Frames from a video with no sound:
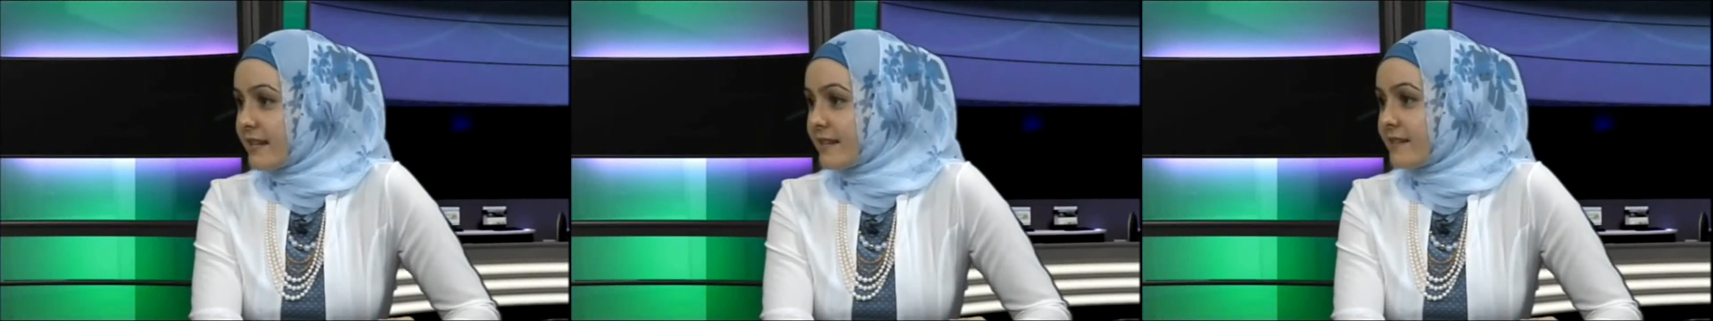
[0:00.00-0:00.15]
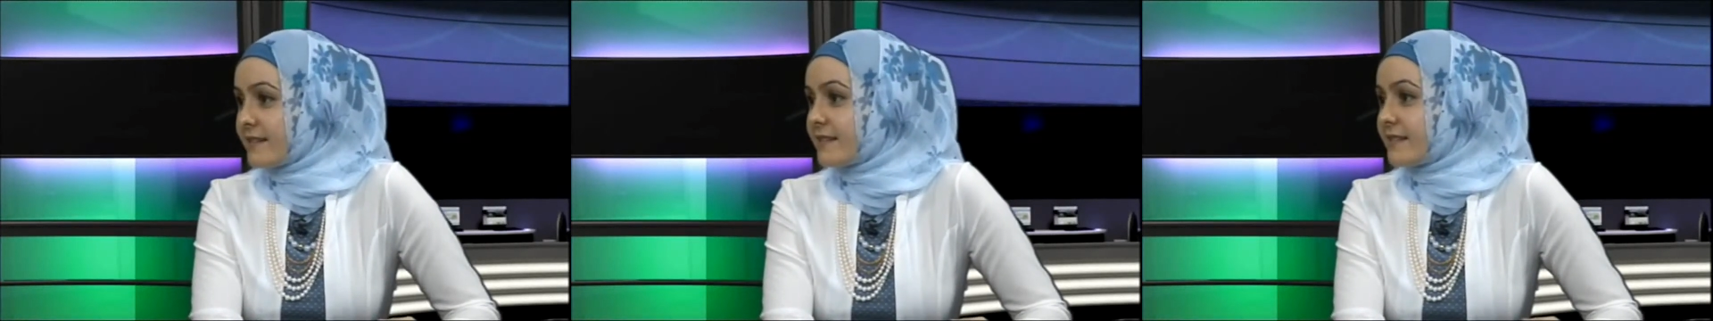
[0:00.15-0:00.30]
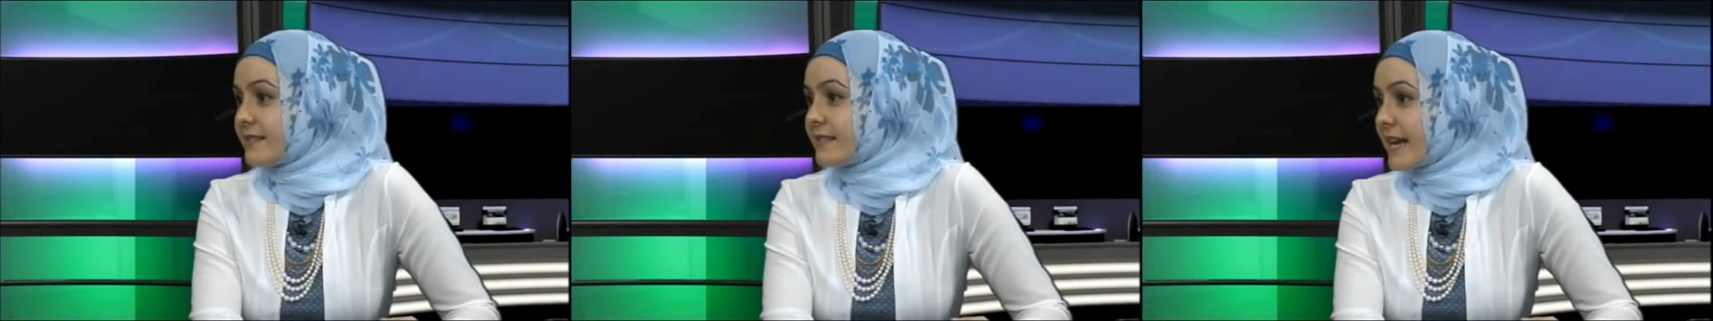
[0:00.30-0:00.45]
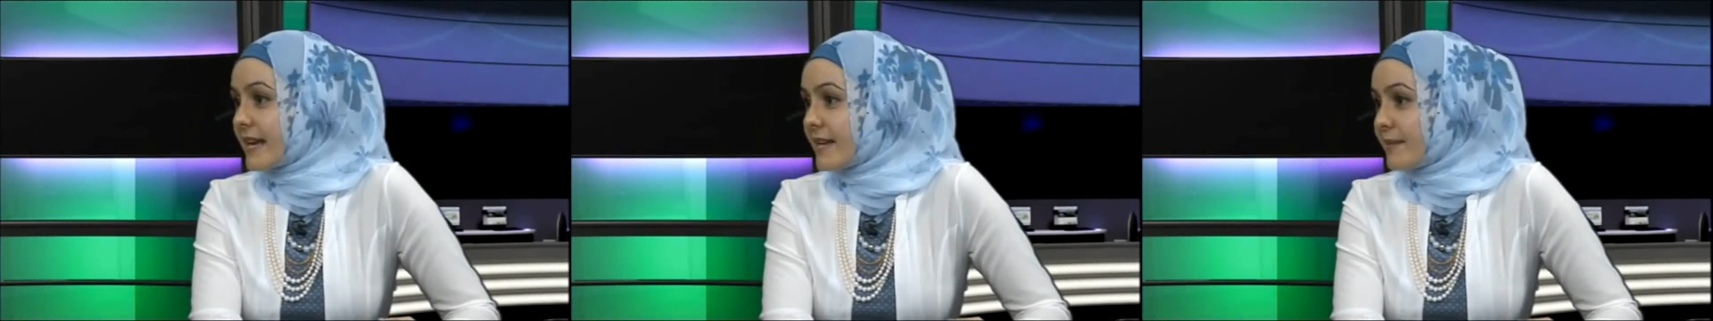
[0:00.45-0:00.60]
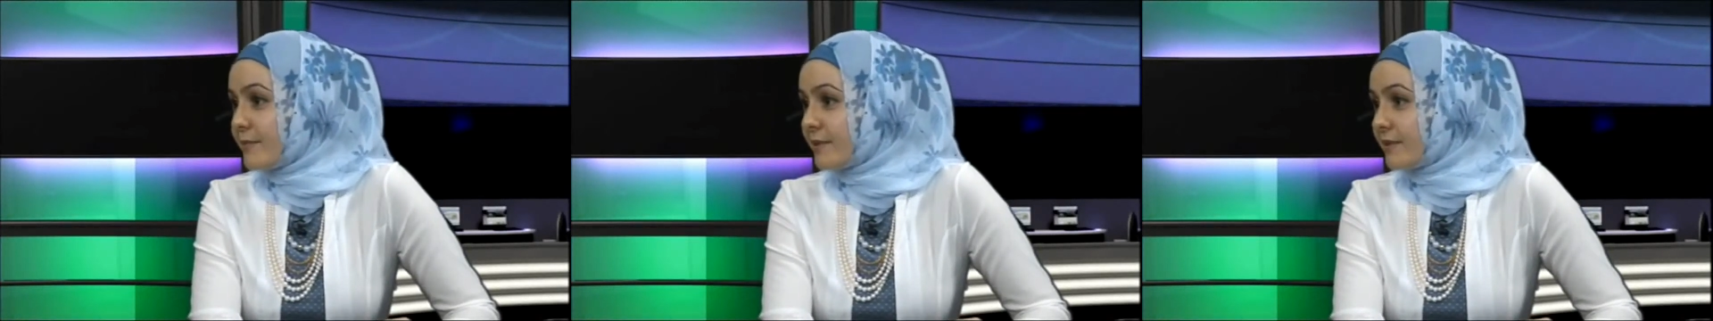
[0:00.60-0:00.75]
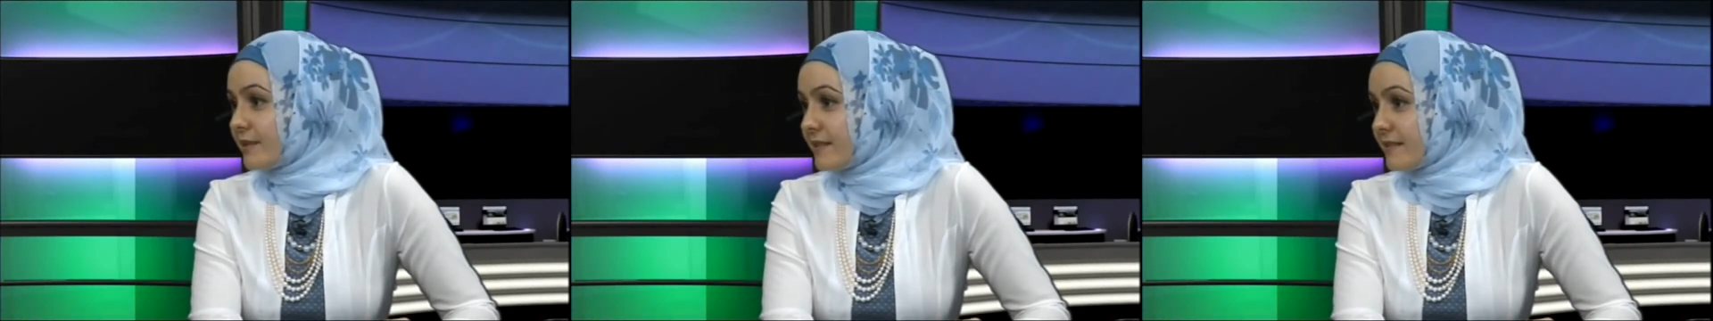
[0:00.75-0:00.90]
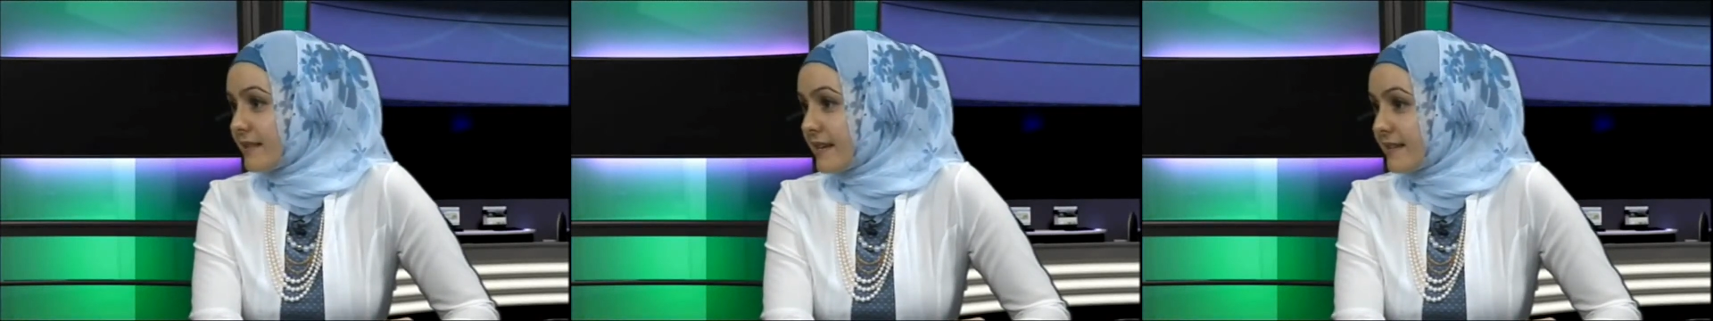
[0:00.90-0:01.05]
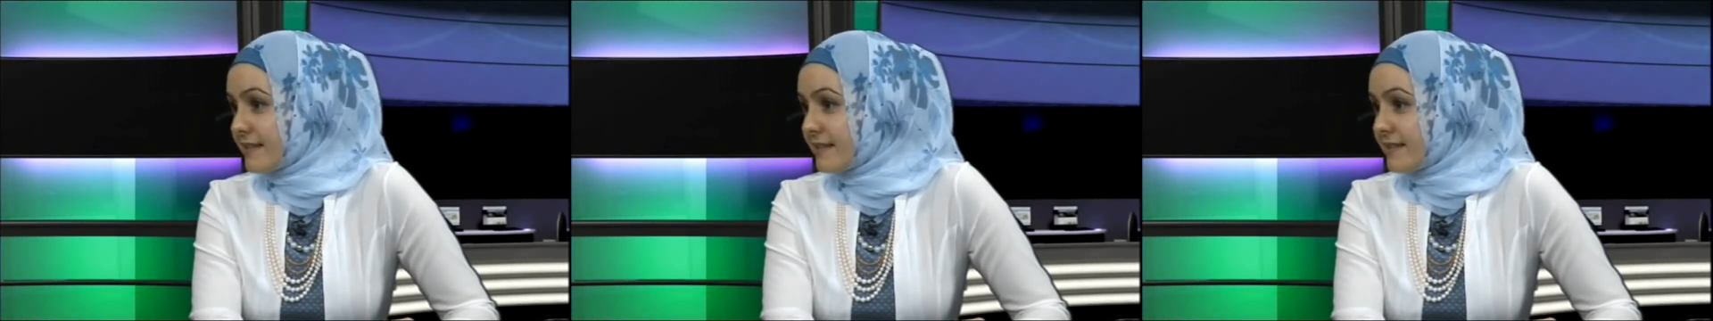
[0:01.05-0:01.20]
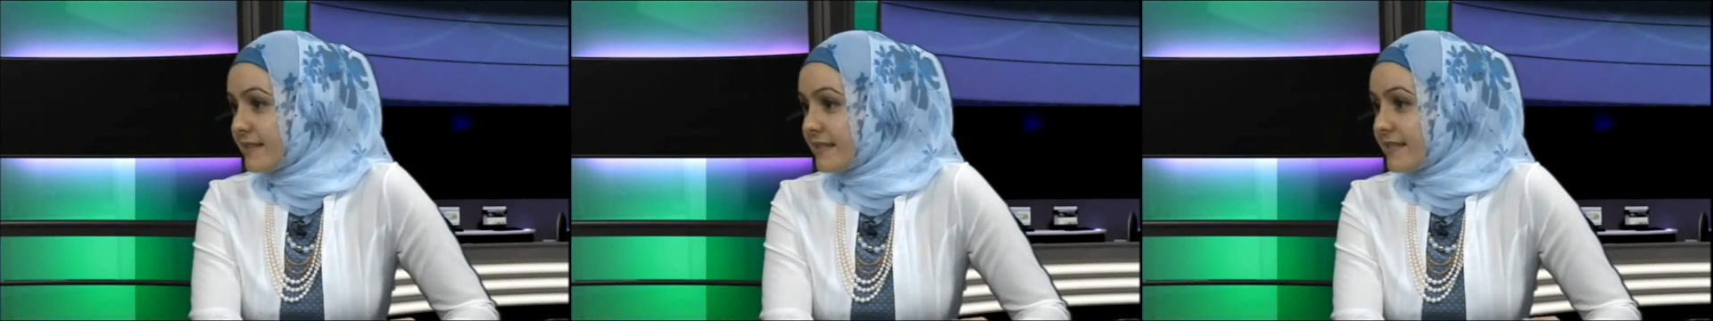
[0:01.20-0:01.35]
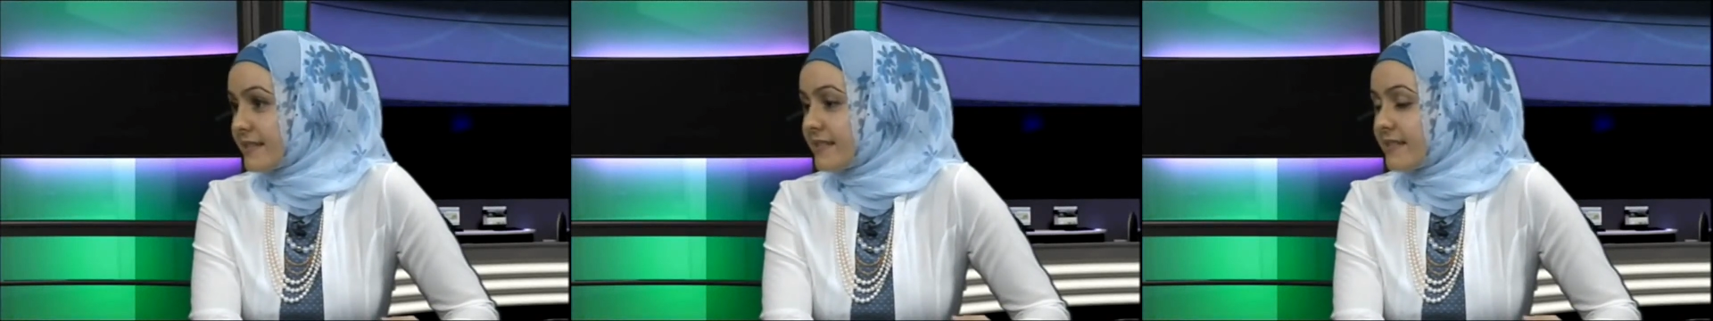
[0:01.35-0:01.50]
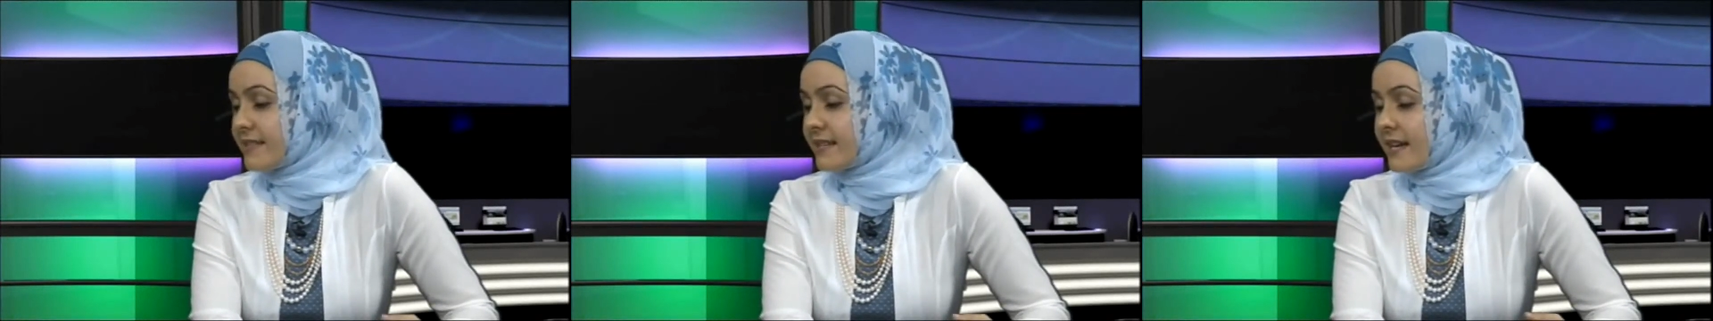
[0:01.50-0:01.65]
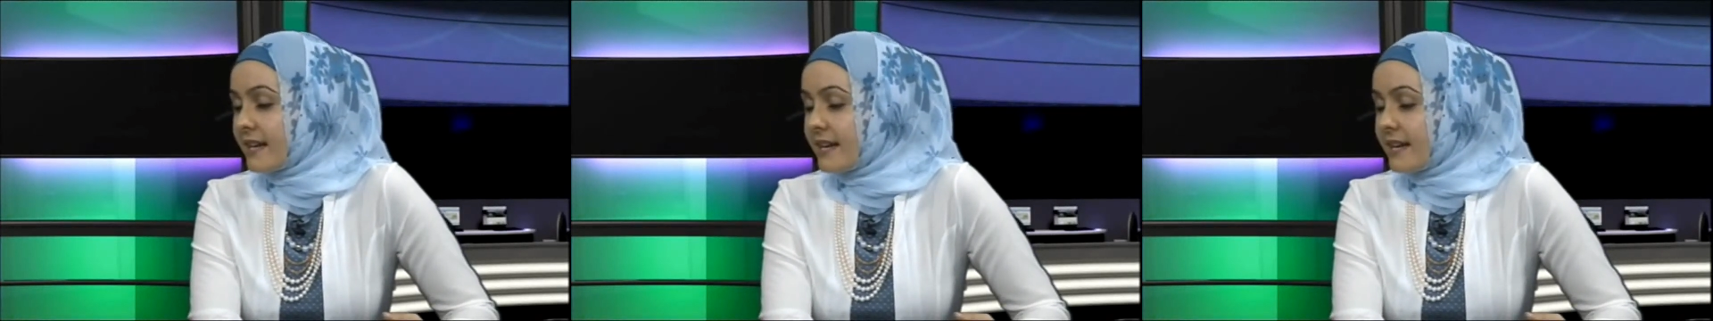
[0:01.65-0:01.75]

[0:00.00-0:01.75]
unstable in that sense.